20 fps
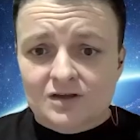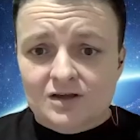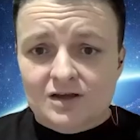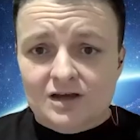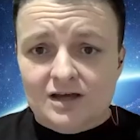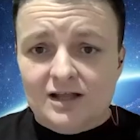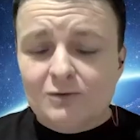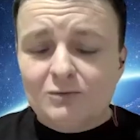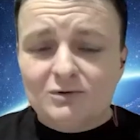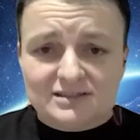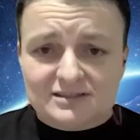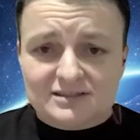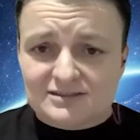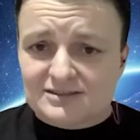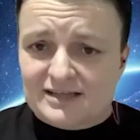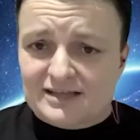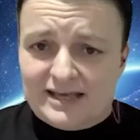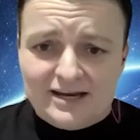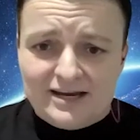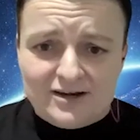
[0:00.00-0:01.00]
And I was
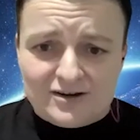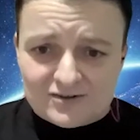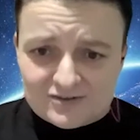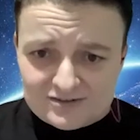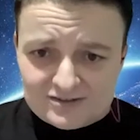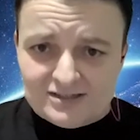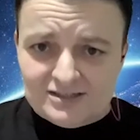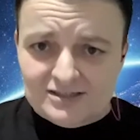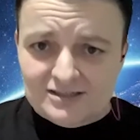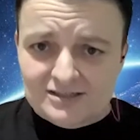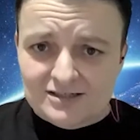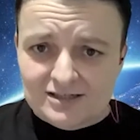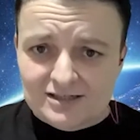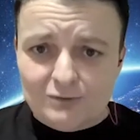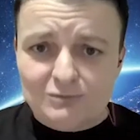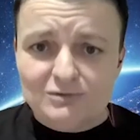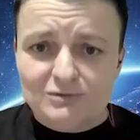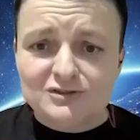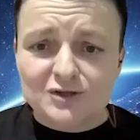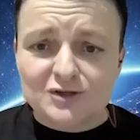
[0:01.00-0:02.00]
scared.
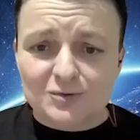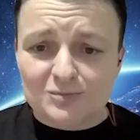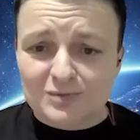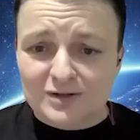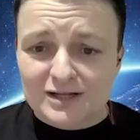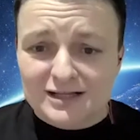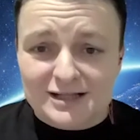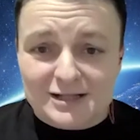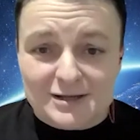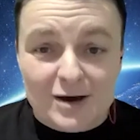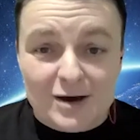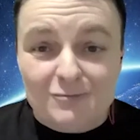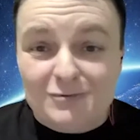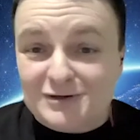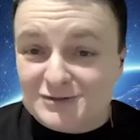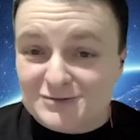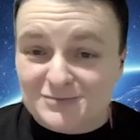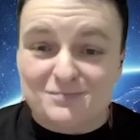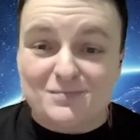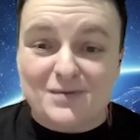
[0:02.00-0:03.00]
I was
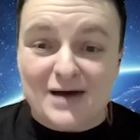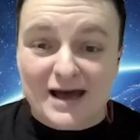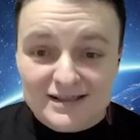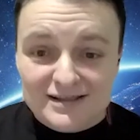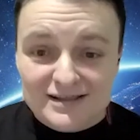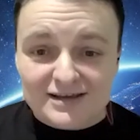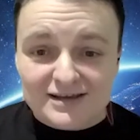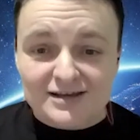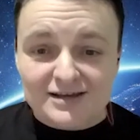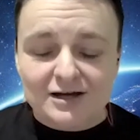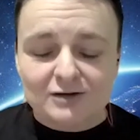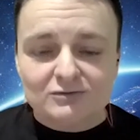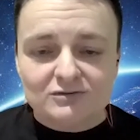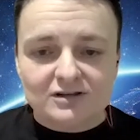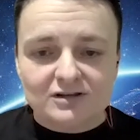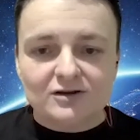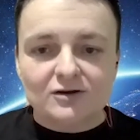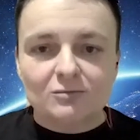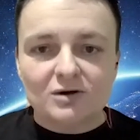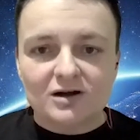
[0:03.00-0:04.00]
panicking. I was
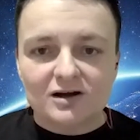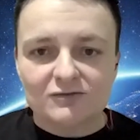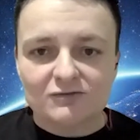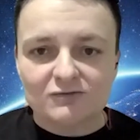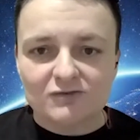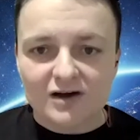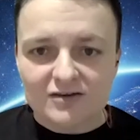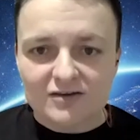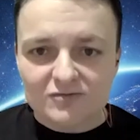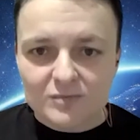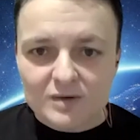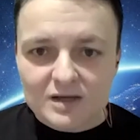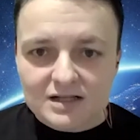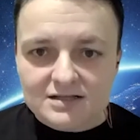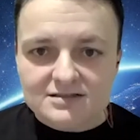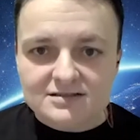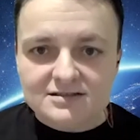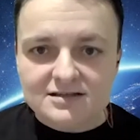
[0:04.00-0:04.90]
like, oh my God, 5 minutes.